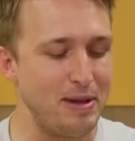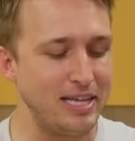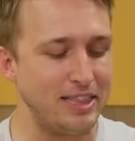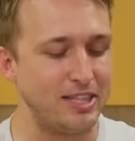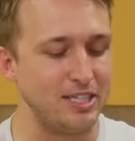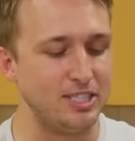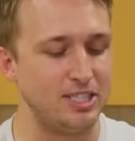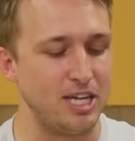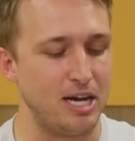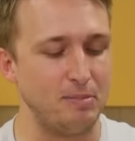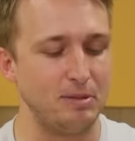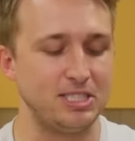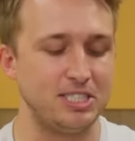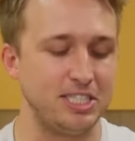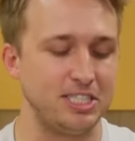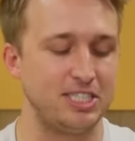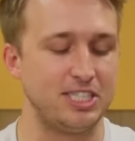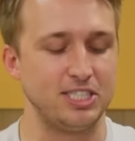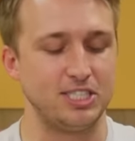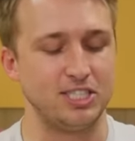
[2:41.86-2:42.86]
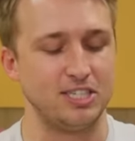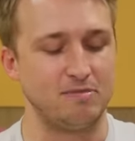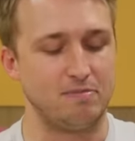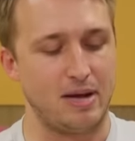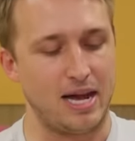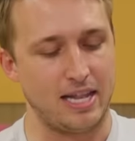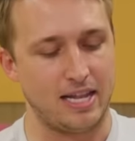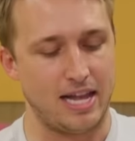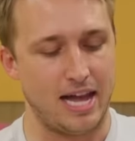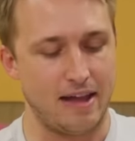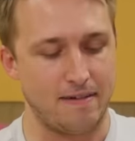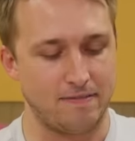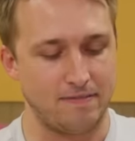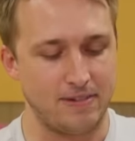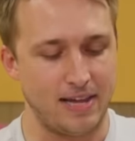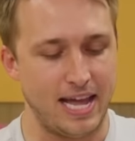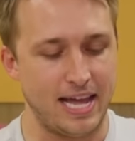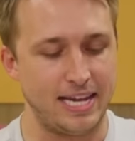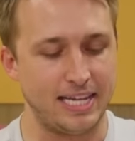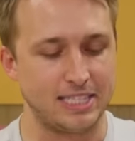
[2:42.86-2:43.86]
make the dumbest decision of my life
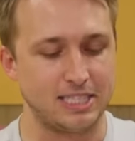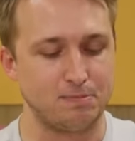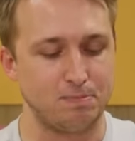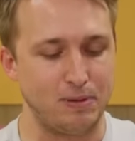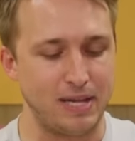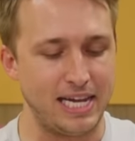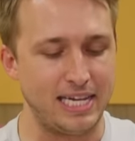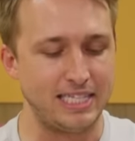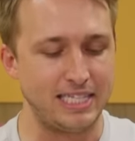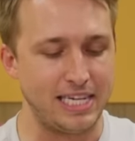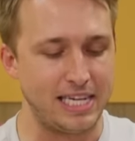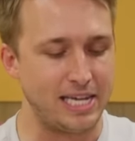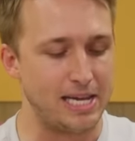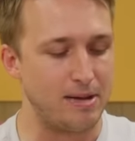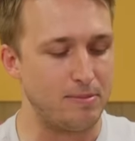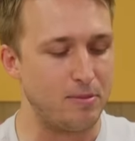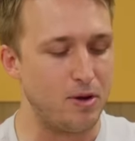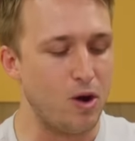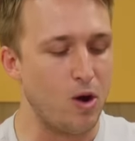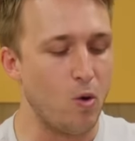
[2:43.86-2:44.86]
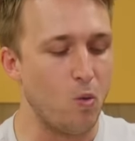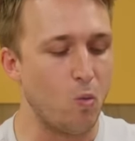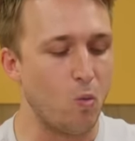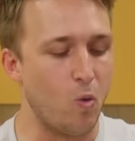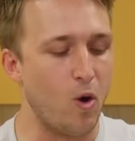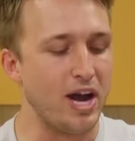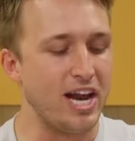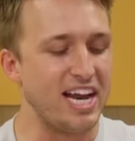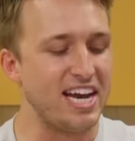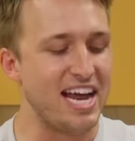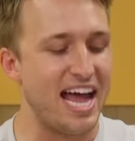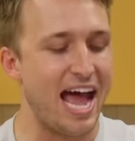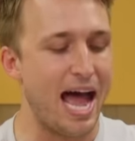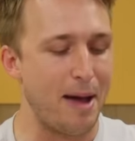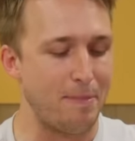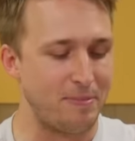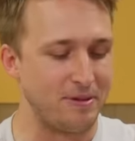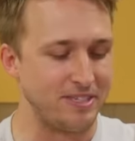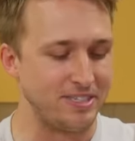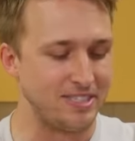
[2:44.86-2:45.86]
and explain to him what had
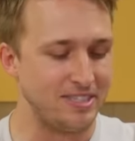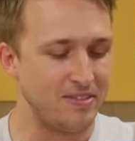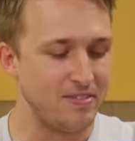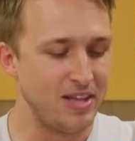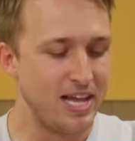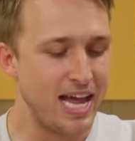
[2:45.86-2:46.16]
happened.